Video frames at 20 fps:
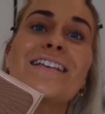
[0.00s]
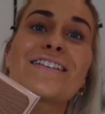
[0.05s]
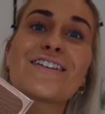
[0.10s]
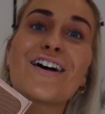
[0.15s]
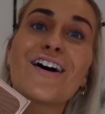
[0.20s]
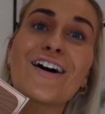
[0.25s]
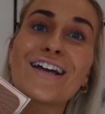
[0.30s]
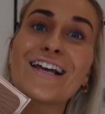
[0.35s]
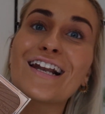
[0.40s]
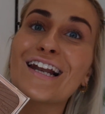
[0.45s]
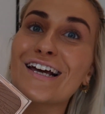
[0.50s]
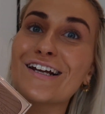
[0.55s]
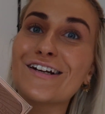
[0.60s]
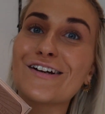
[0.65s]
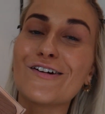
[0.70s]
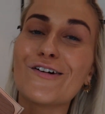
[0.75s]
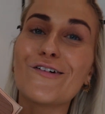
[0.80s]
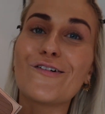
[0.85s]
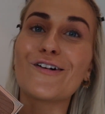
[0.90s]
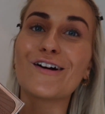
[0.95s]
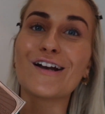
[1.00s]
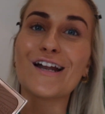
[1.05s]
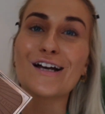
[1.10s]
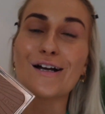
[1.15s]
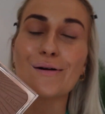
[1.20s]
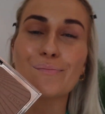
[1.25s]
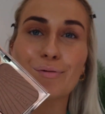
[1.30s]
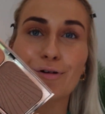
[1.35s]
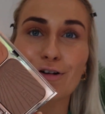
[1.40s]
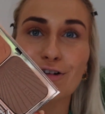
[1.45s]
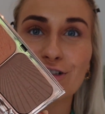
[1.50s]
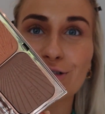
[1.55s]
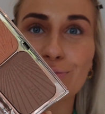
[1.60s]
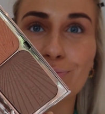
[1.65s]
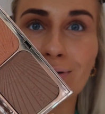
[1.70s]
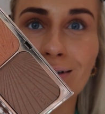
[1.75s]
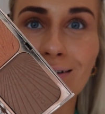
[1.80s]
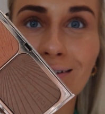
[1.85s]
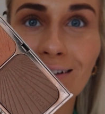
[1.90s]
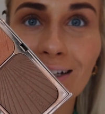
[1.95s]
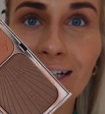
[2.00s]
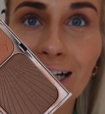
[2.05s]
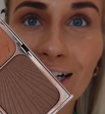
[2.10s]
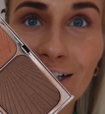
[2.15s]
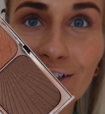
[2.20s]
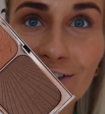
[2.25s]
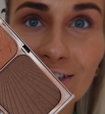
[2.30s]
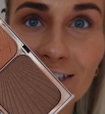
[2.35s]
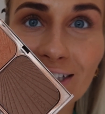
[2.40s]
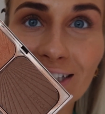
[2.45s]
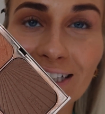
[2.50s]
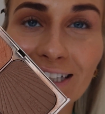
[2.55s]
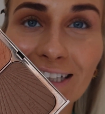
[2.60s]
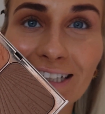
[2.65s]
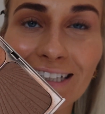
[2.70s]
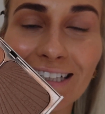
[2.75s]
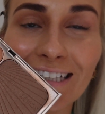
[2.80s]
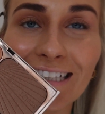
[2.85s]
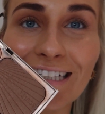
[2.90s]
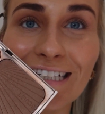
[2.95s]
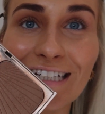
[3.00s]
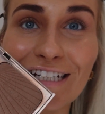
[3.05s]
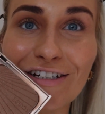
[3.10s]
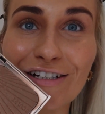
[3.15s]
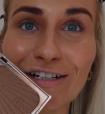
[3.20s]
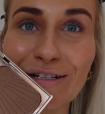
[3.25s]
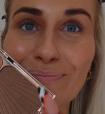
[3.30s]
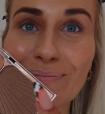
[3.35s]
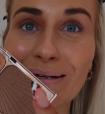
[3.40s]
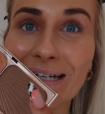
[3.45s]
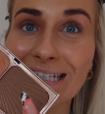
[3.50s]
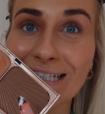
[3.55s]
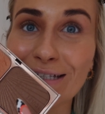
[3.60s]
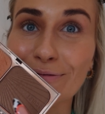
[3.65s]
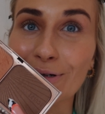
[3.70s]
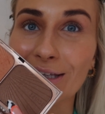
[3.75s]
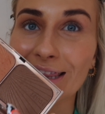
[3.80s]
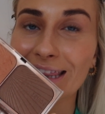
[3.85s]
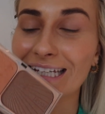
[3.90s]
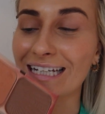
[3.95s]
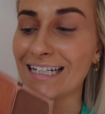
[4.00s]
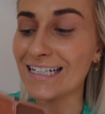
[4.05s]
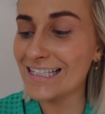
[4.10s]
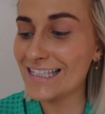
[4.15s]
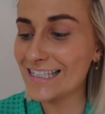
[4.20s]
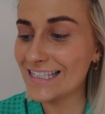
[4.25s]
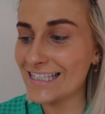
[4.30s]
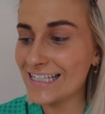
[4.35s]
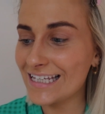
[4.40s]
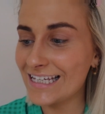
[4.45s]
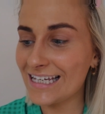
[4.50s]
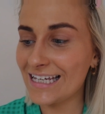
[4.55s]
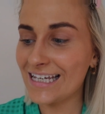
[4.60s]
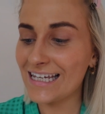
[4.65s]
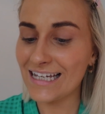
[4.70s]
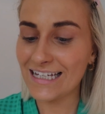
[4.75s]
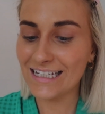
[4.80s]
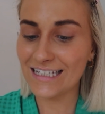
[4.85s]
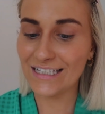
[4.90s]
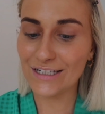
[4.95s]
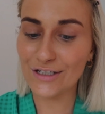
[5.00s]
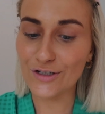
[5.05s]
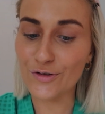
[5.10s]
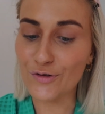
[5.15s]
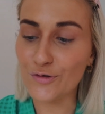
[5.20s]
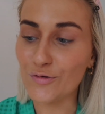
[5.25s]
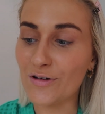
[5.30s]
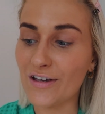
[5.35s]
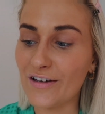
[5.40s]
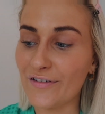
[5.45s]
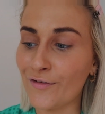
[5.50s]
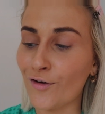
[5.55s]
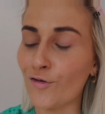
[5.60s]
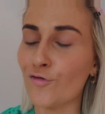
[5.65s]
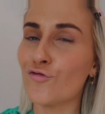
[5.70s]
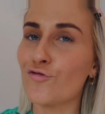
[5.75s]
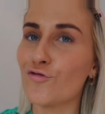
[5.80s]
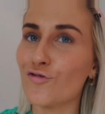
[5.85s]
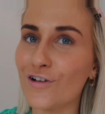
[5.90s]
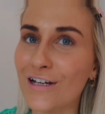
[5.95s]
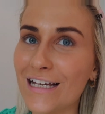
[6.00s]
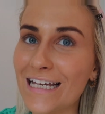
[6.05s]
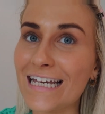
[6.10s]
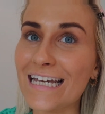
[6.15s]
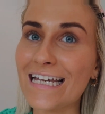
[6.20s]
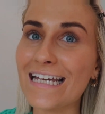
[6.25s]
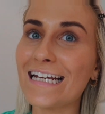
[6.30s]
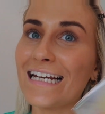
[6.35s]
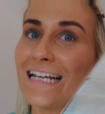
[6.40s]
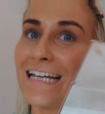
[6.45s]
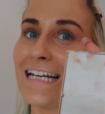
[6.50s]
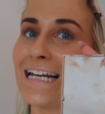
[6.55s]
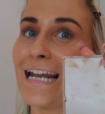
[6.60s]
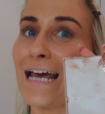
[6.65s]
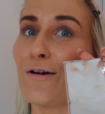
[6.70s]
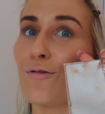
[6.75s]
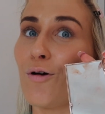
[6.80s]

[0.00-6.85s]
as a highlighter or like a blush, but I actually nearly mix it with this to give a really